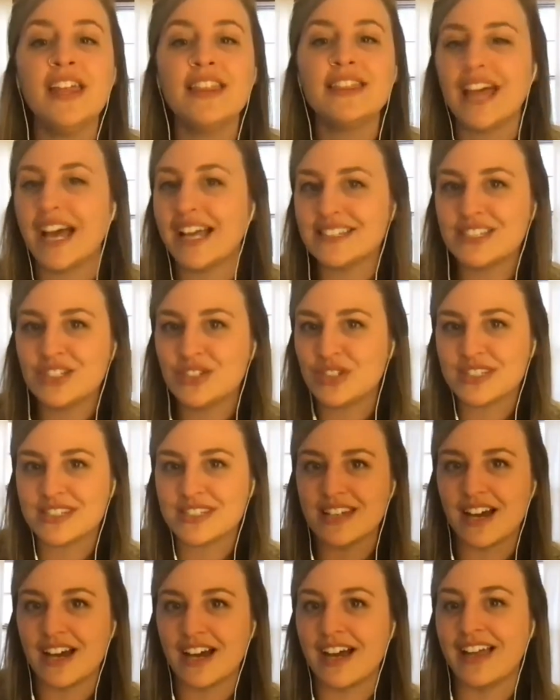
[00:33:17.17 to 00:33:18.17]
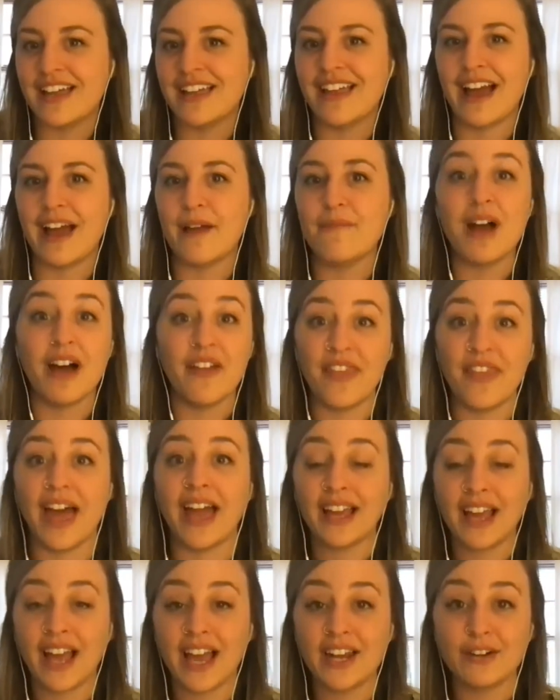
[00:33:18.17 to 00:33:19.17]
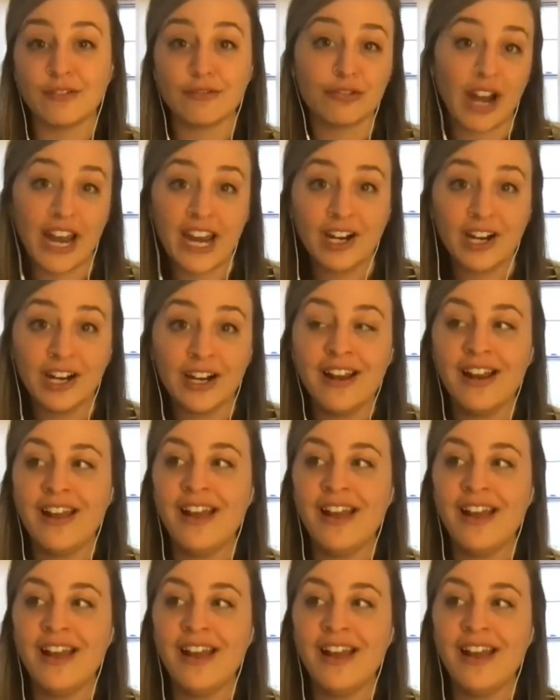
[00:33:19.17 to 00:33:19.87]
that's just not i'm not that kind of writer